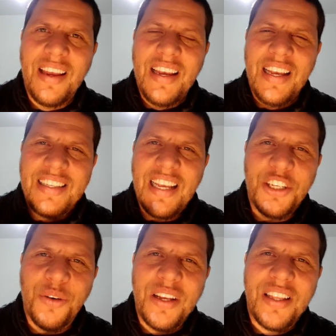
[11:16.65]
in such
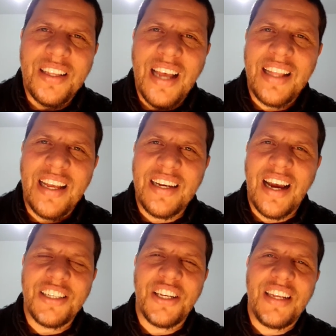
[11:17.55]
a way that God
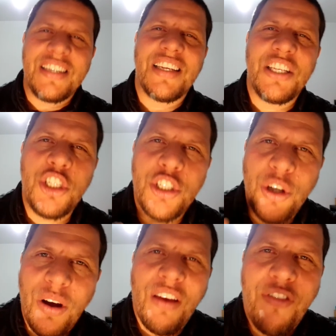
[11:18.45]
actually is
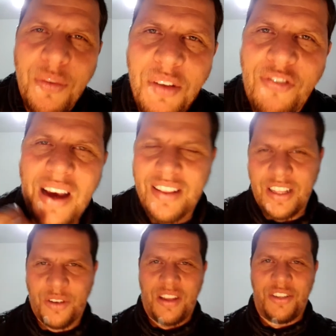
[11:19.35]
enjoying from the fact that
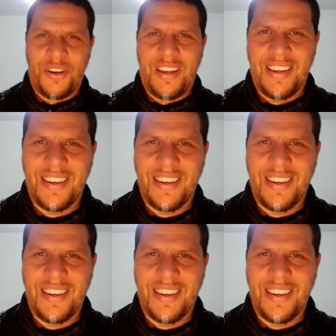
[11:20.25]
you're enjoying.